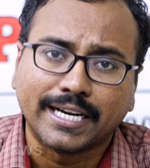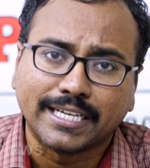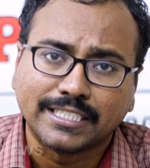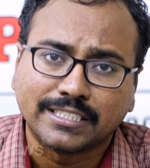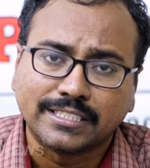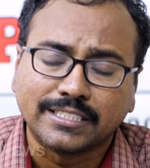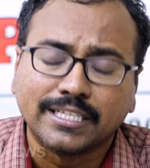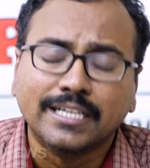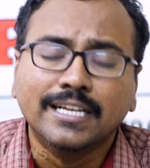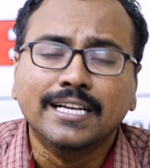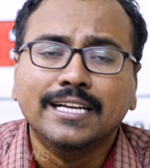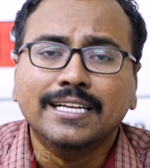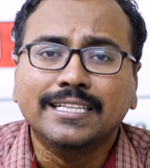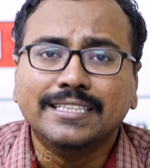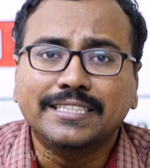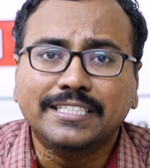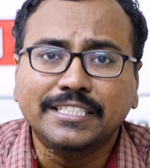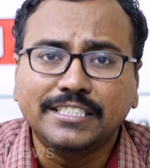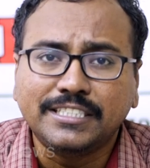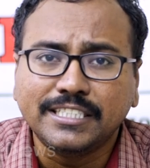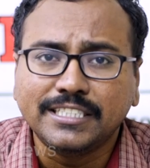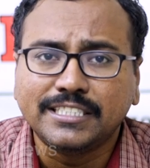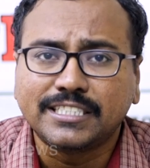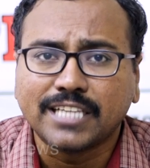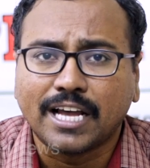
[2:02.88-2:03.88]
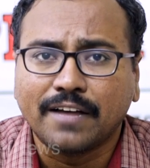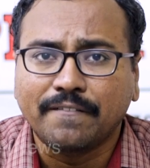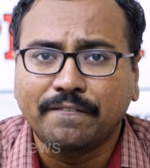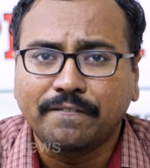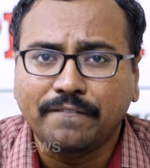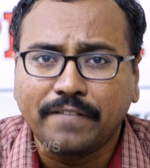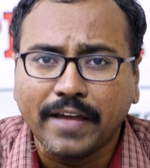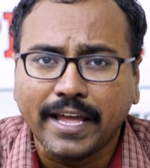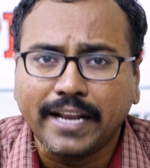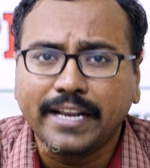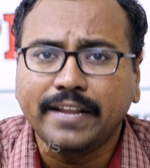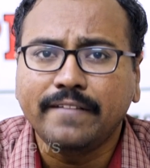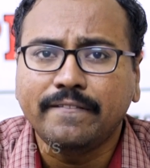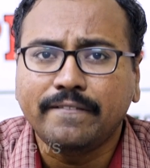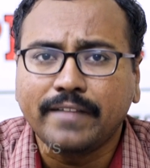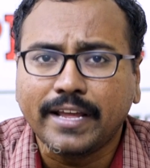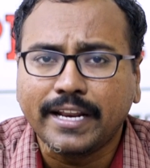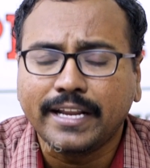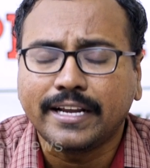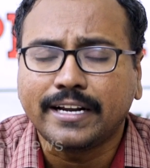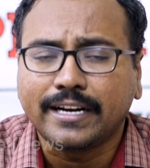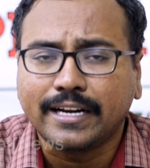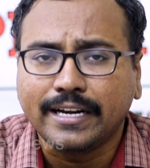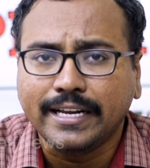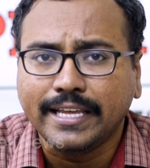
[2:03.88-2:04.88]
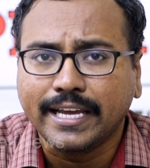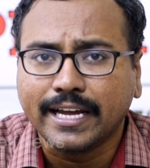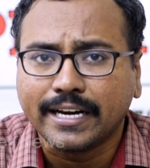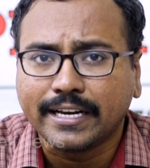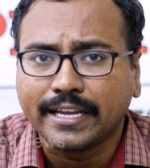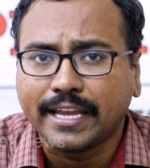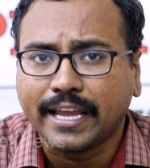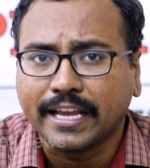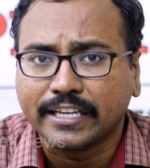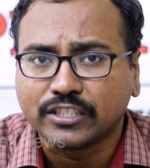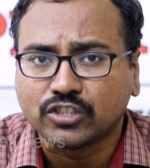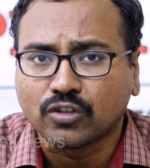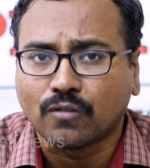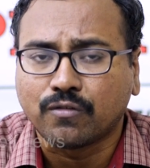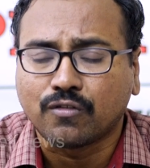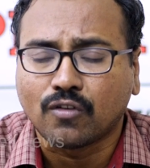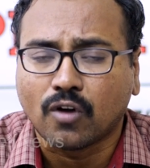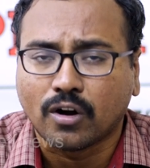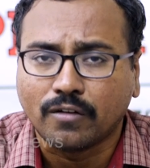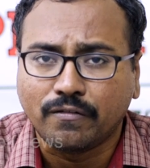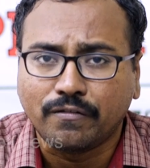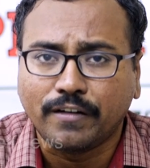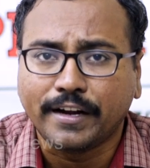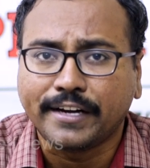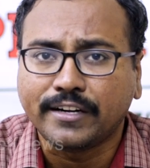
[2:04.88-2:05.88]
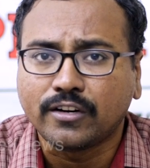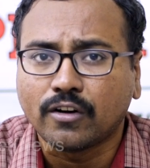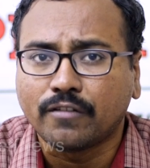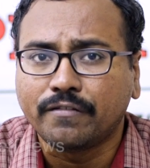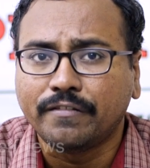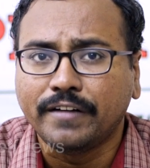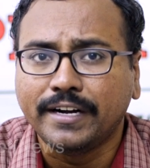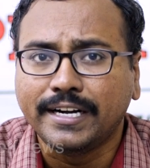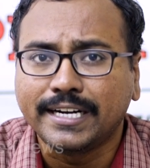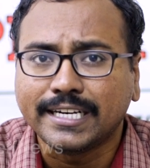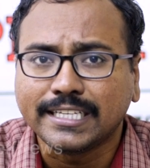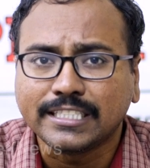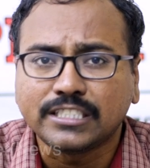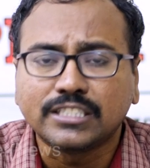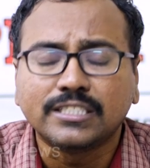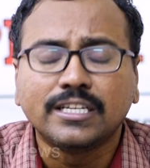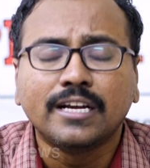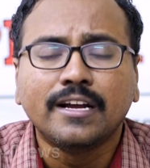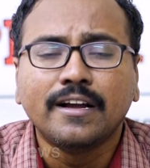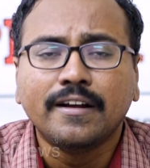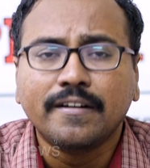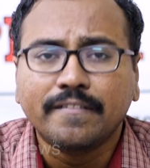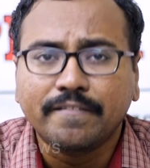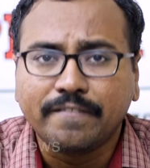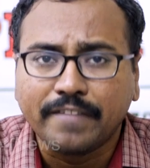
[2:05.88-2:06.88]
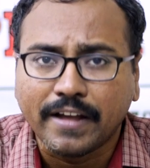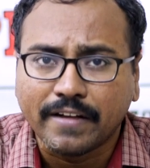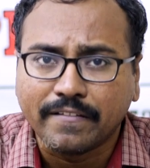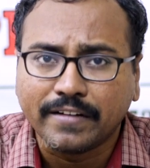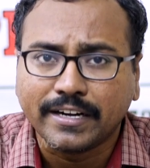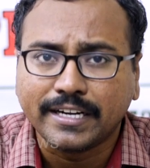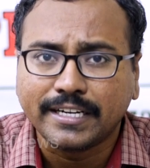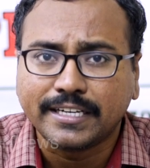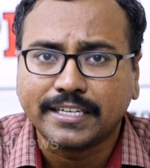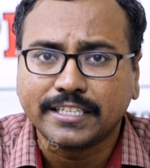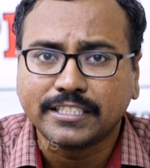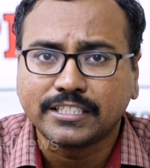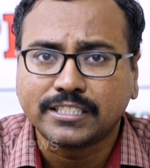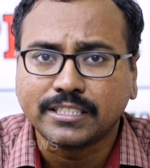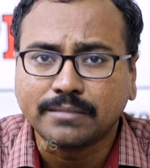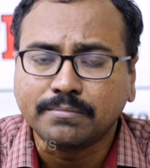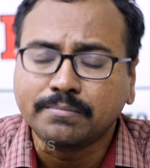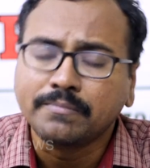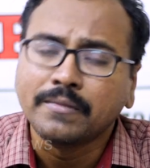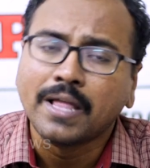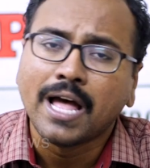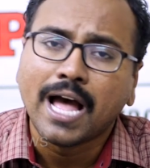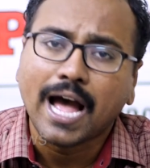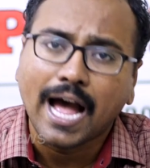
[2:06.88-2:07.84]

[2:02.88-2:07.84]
trust this is a very very clear case of conflict of interest favoritism